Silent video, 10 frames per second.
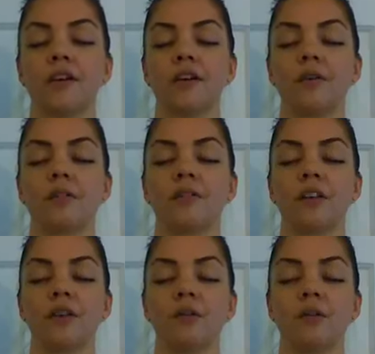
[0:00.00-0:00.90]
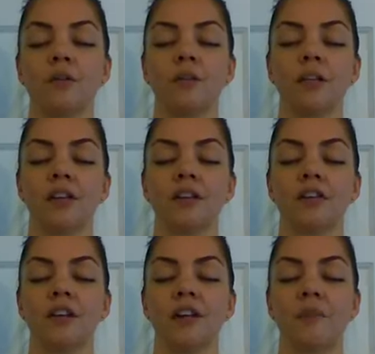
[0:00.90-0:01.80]
let go of any holding
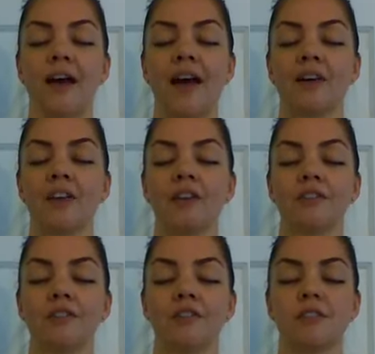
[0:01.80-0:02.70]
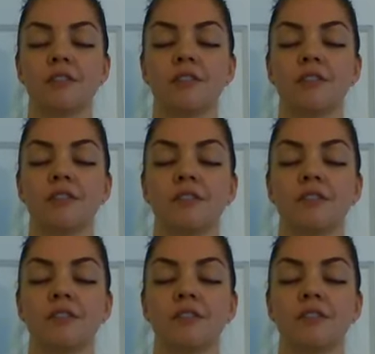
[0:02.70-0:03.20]
or any patterns.